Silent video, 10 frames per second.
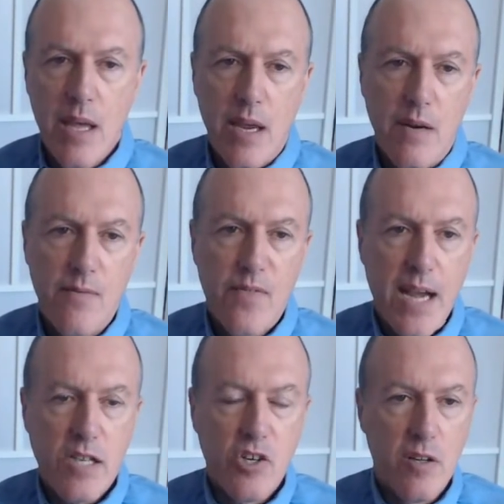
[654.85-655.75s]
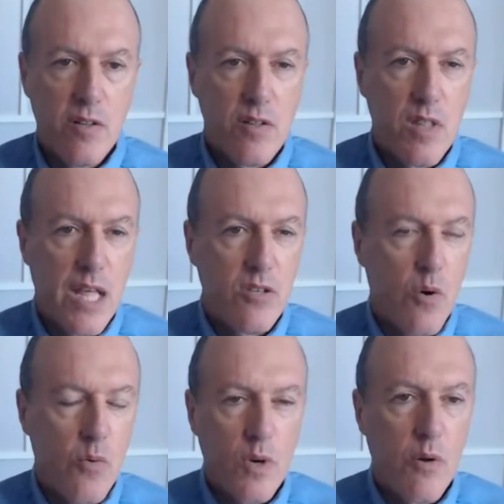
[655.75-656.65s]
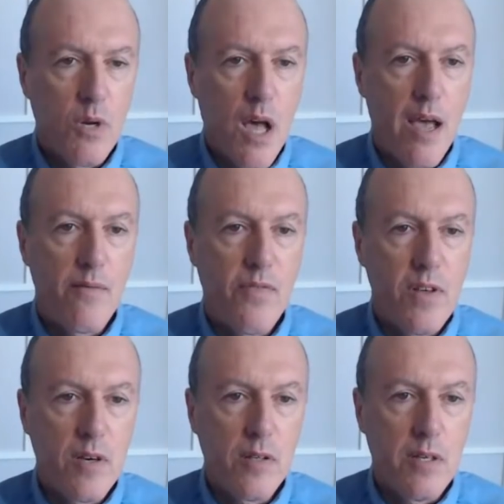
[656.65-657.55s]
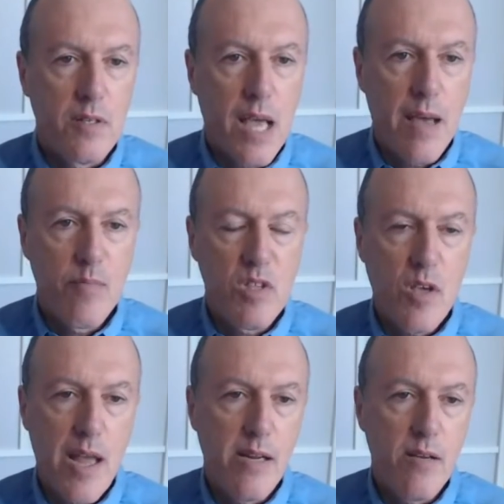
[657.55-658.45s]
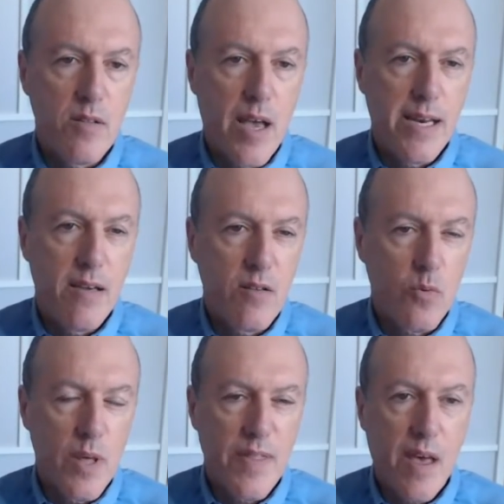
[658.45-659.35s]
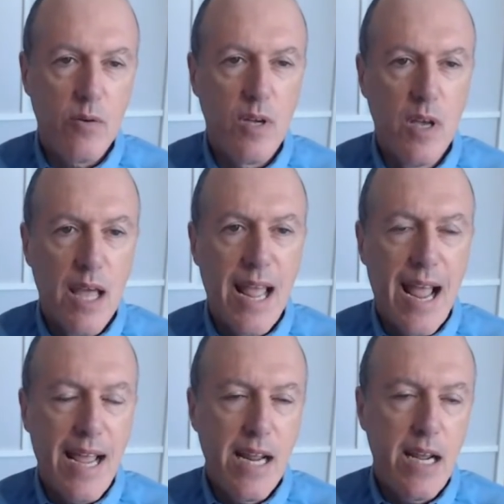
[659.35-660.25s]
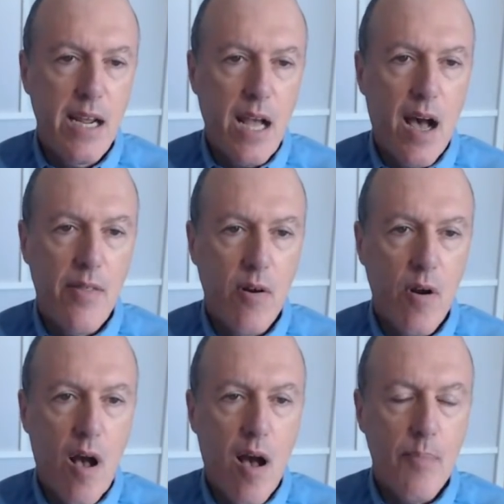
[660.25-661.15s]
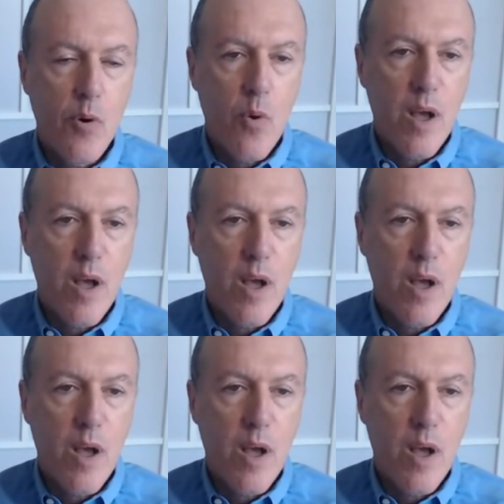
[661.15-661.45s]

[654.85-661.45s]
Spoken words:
infections that don't really rely on physical exams, sinusitis without any other upper